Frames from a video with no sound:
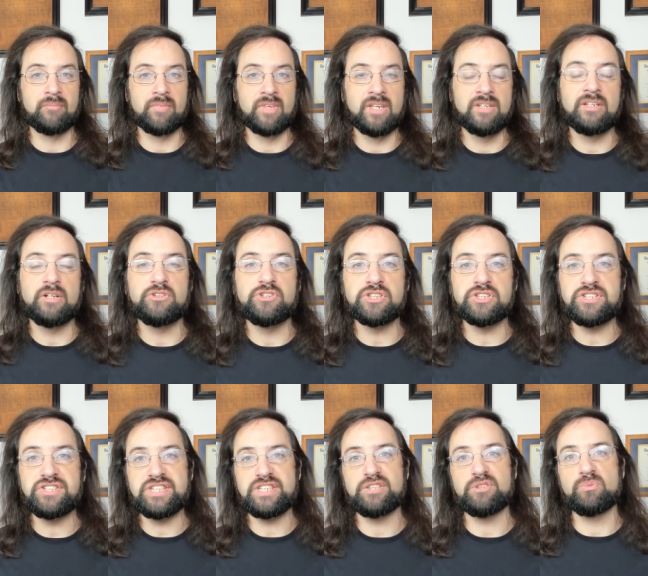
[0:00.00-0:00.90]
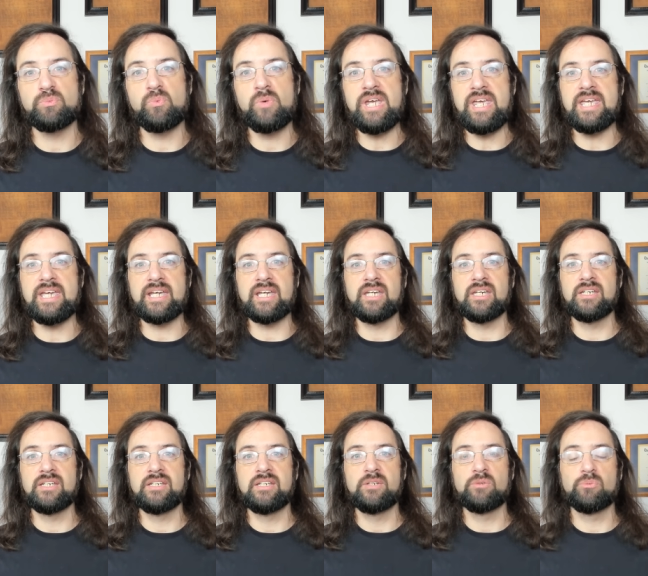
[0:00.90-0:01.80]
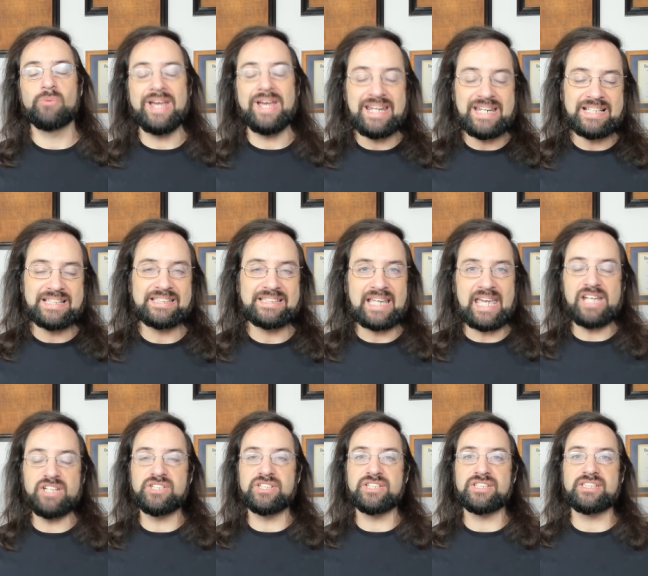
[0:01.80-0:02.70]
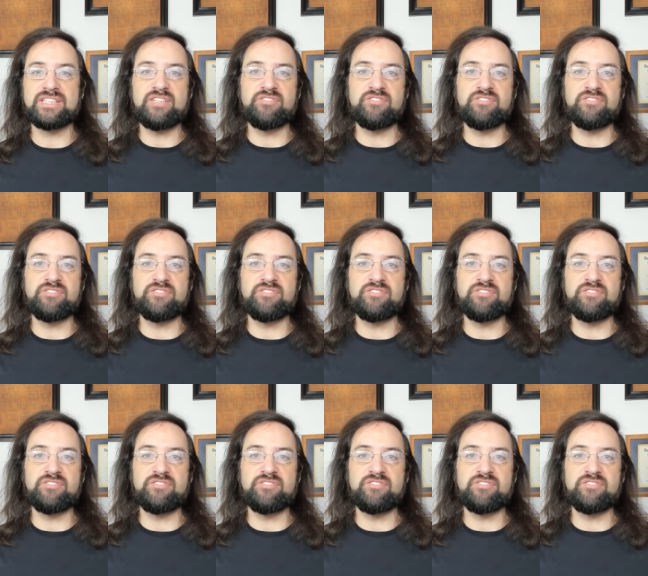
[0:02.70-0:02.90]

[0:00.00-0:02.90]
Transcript: Now, just this week, ratings agency